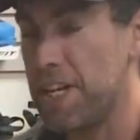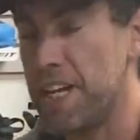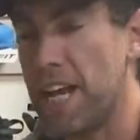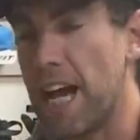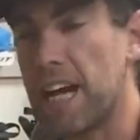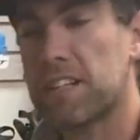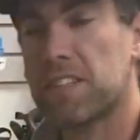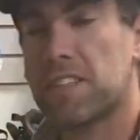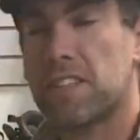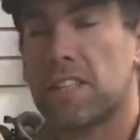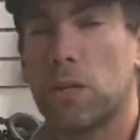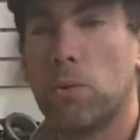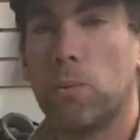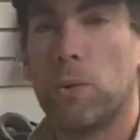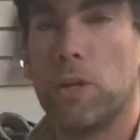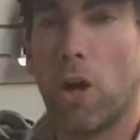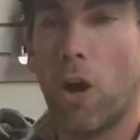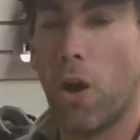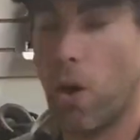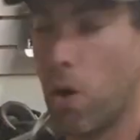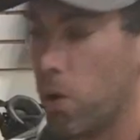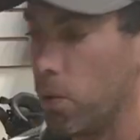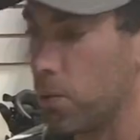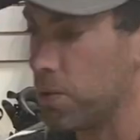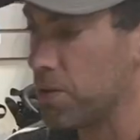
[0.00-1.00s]
next thing we
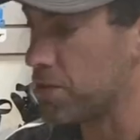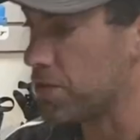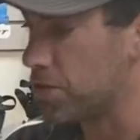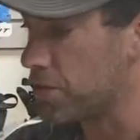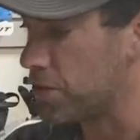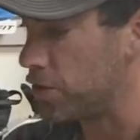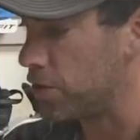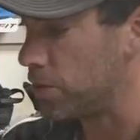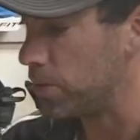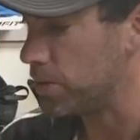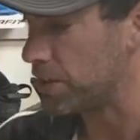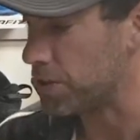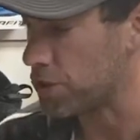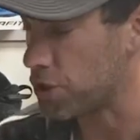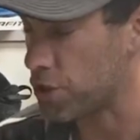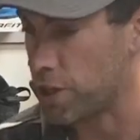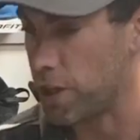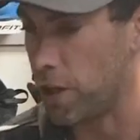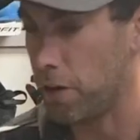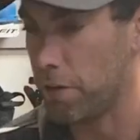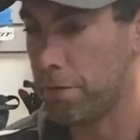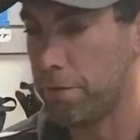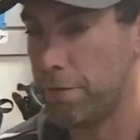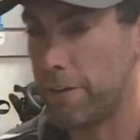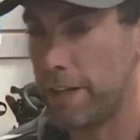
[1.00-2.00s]
always do is
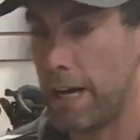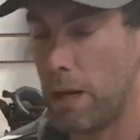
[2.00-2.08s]
shell fit.